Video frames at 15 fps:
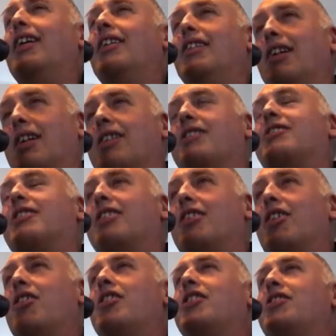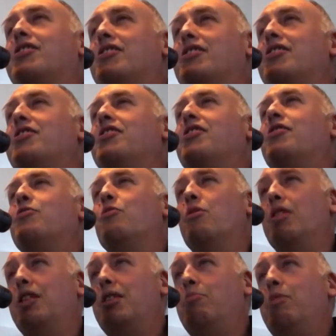Yes, the characters are
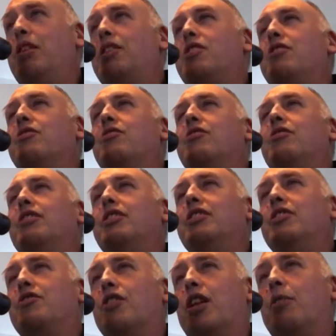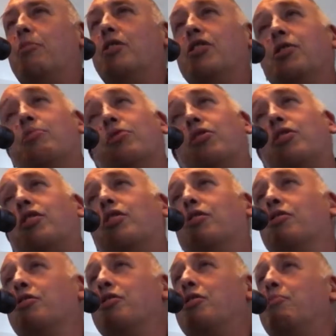one dimensional and the drama is milk
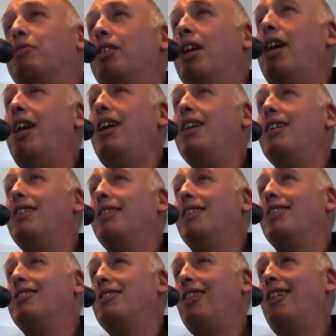toast, but hey, it's